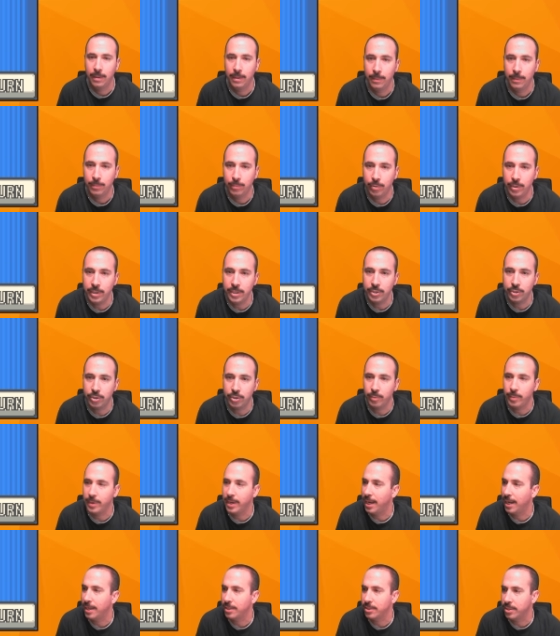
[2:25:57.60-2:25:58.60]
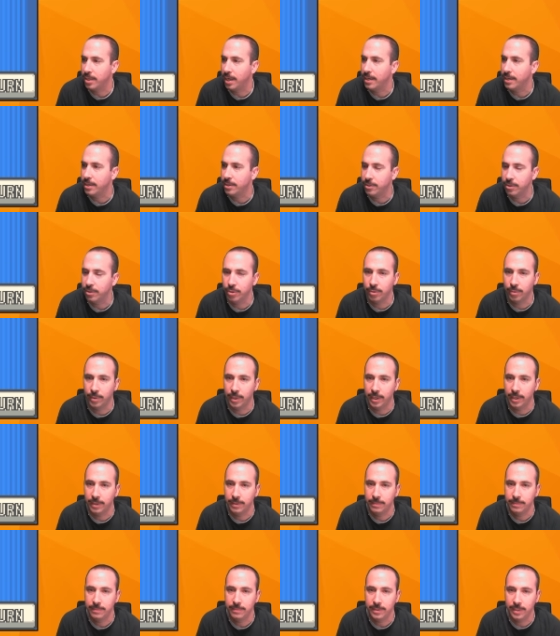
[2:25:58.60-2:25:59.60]
Pretty sure we hatched 92, right?
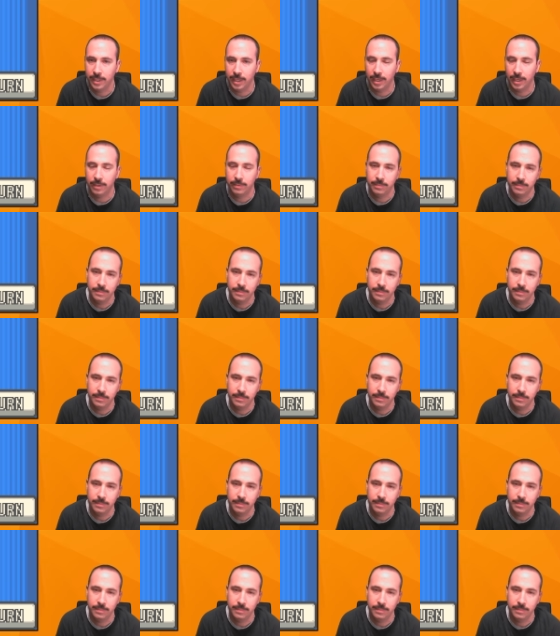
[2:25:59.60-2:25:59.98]
Yeah.